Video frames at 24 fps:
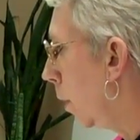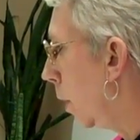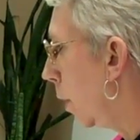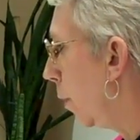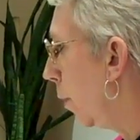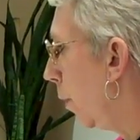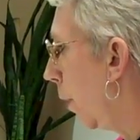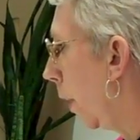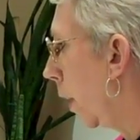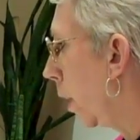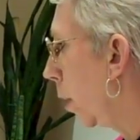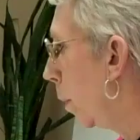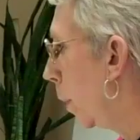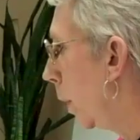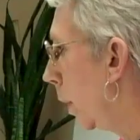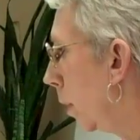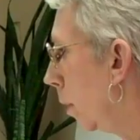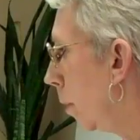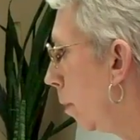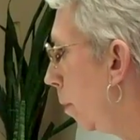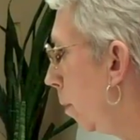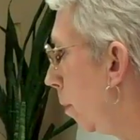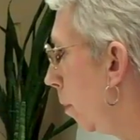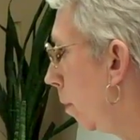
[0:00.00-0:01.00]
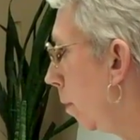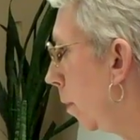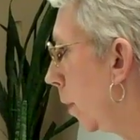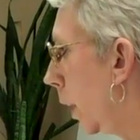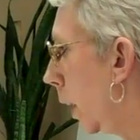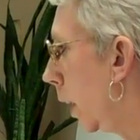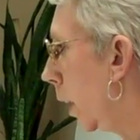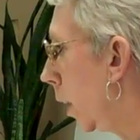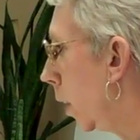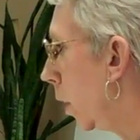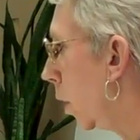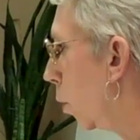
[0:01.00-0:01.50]
the firemen
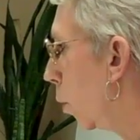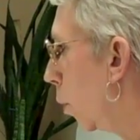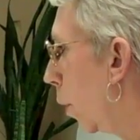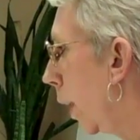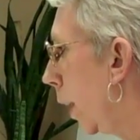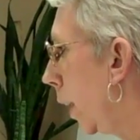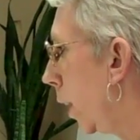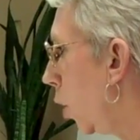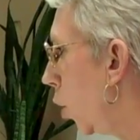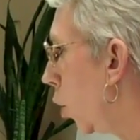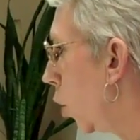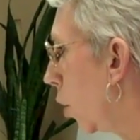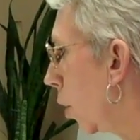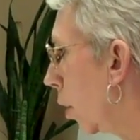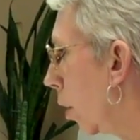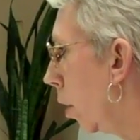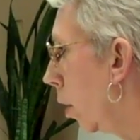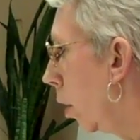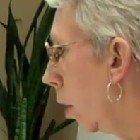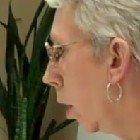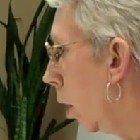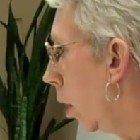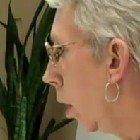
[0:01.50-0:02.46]
getting the ranger,